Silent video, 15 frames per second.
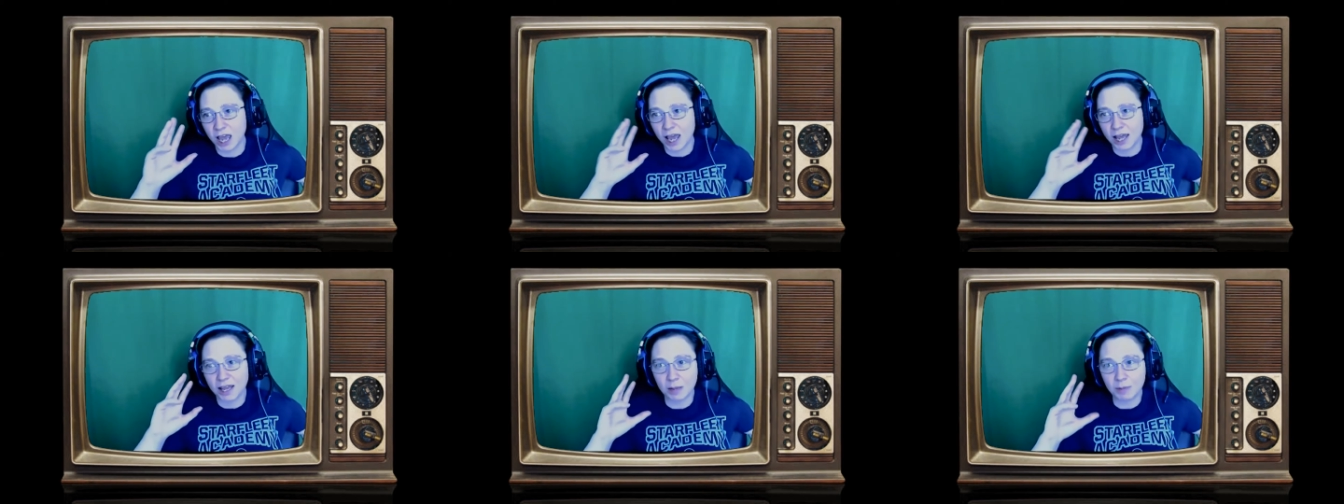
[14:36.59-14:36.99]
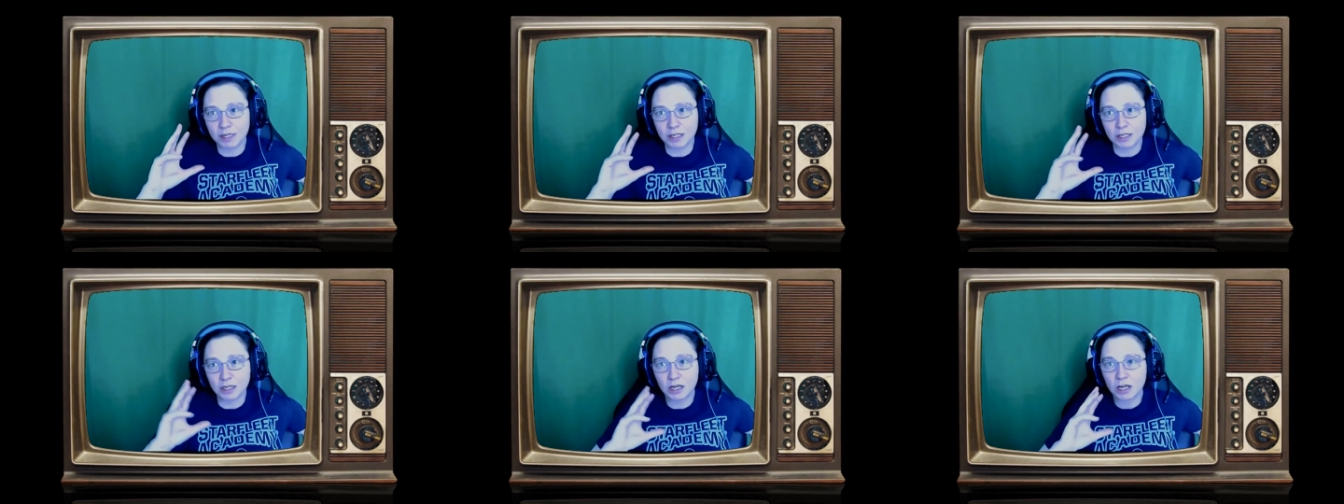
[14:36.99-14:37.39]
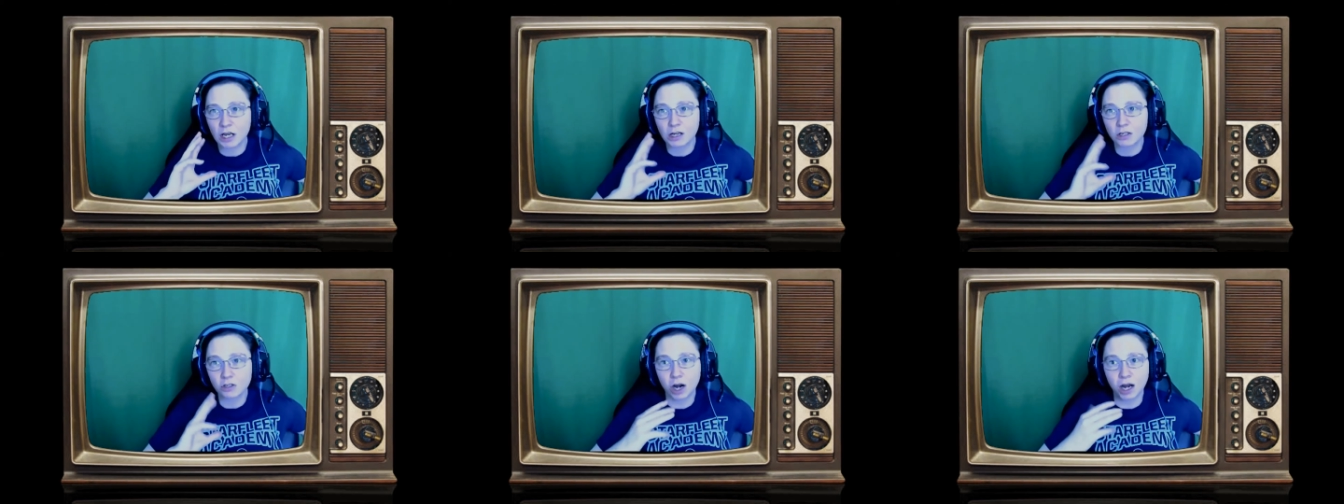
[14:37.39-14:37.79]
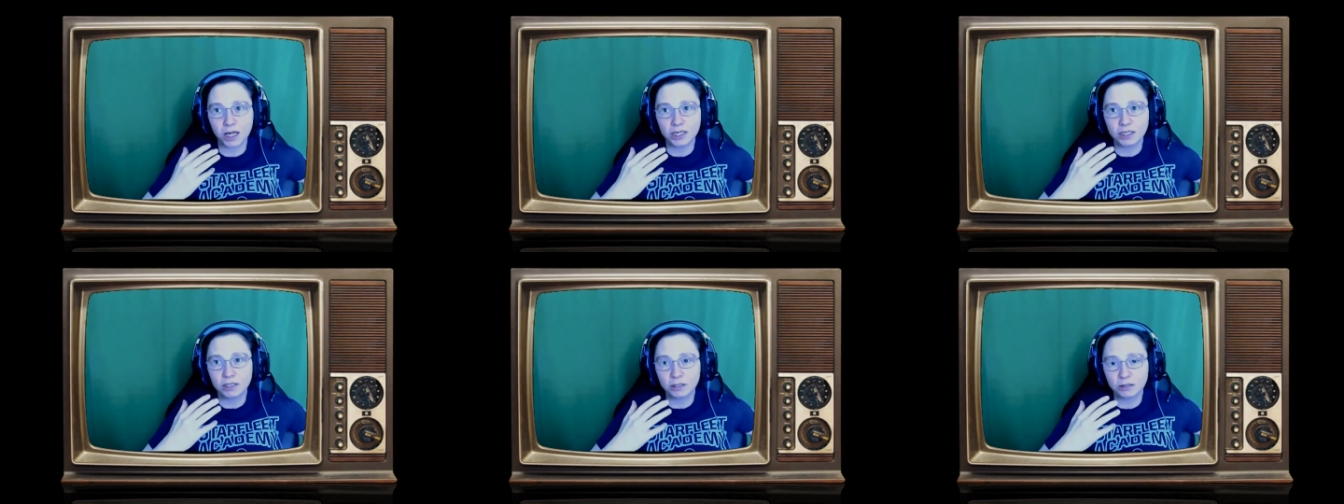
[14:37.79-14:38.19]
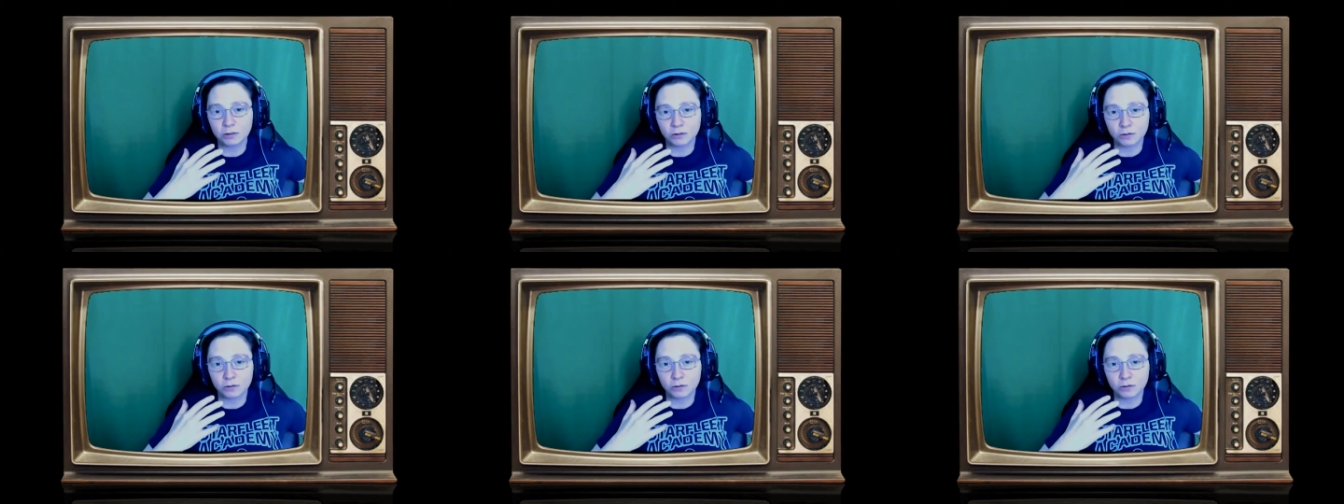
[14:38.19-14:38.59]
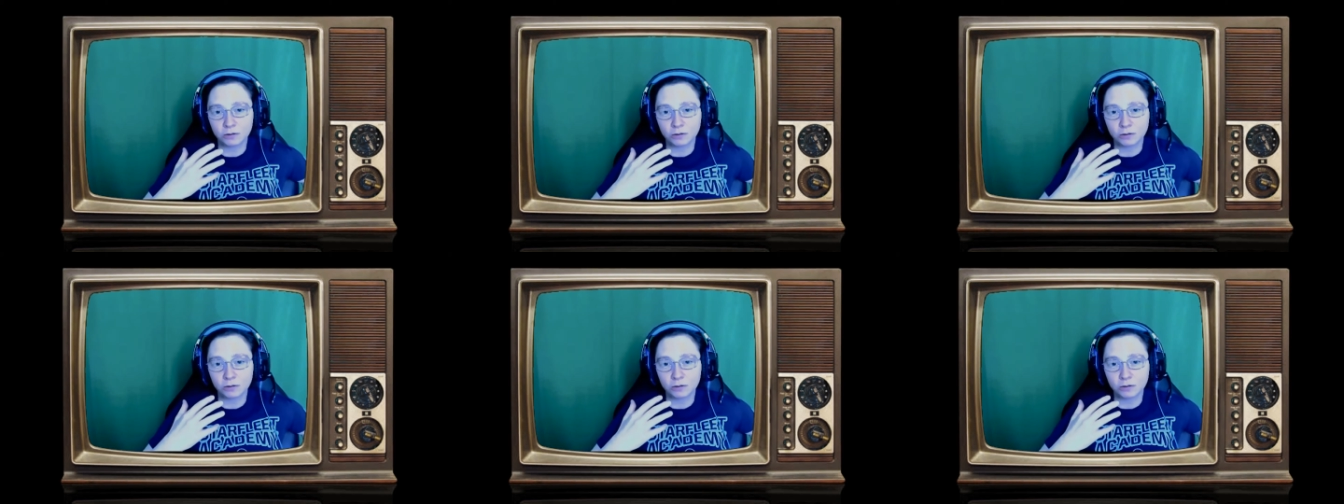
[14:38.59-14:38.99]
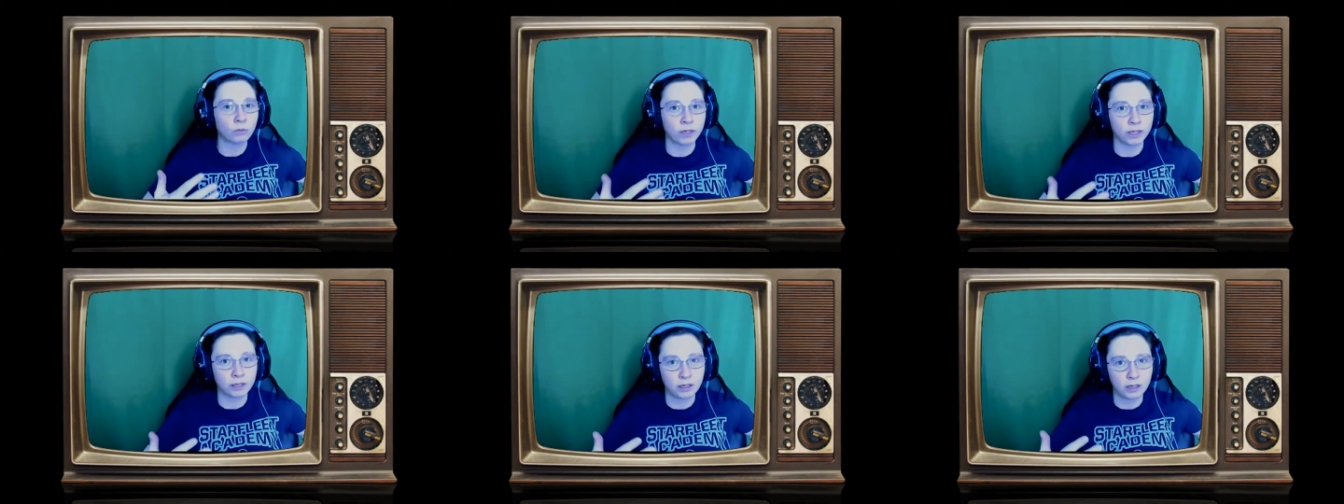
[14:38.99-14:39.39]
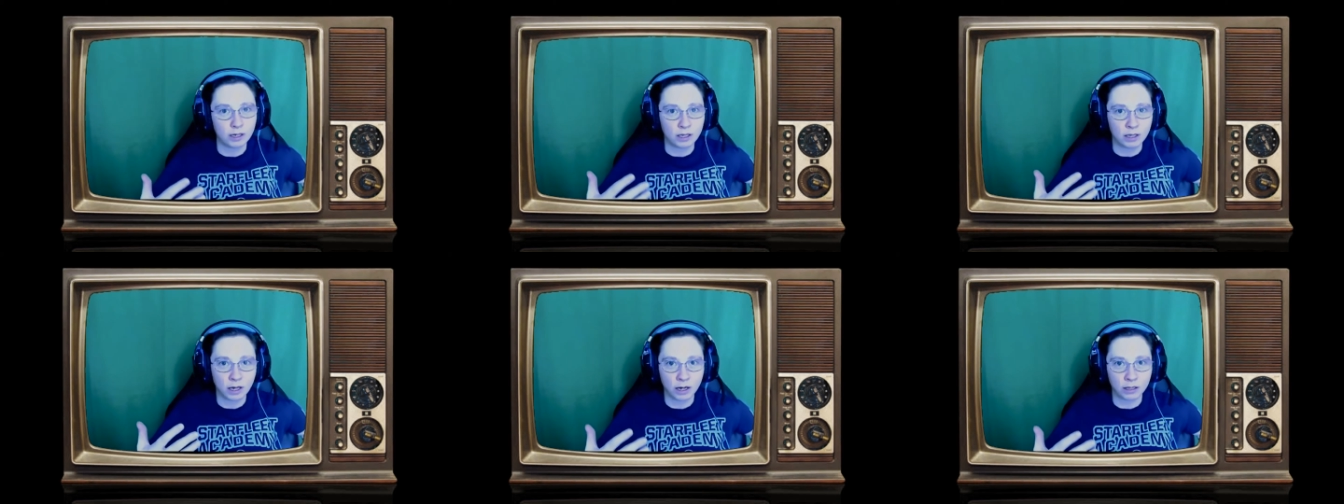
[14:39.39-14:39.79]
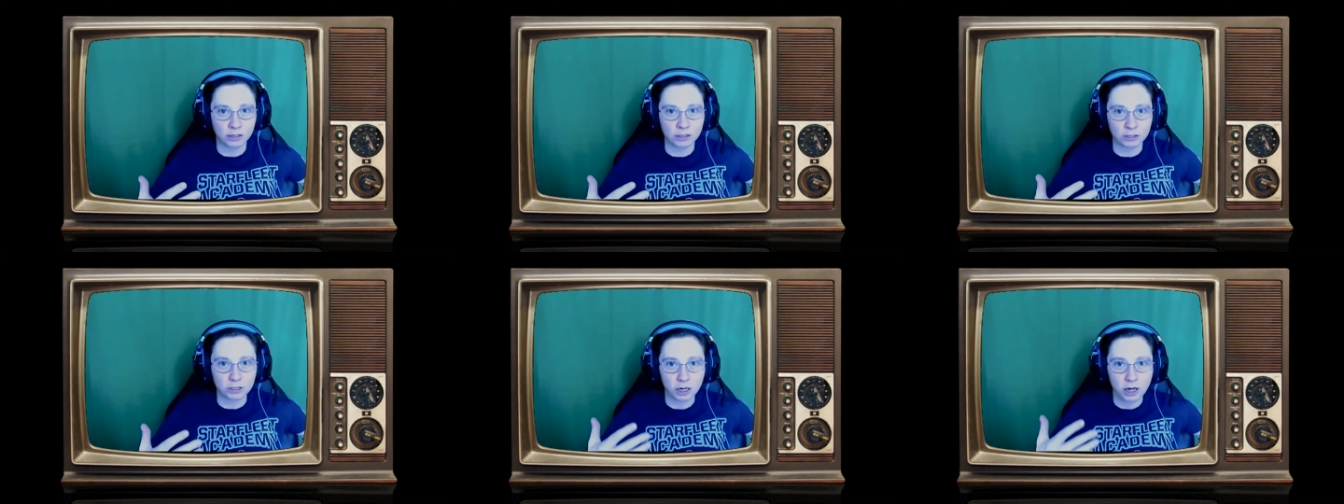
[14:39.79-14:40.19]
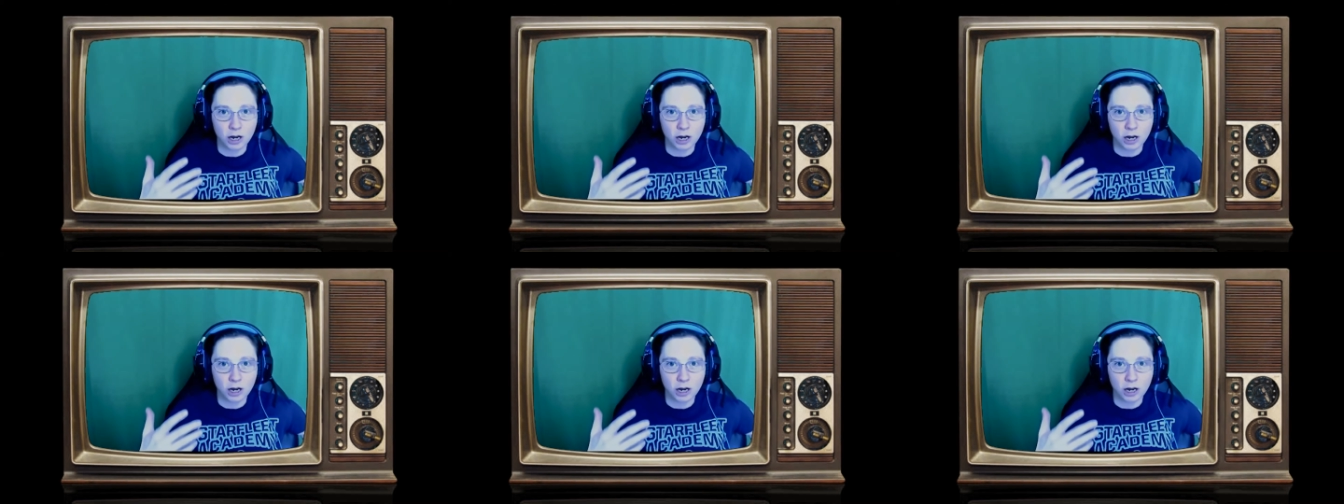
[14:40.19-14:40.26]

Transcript: they've been trying to get along with the others,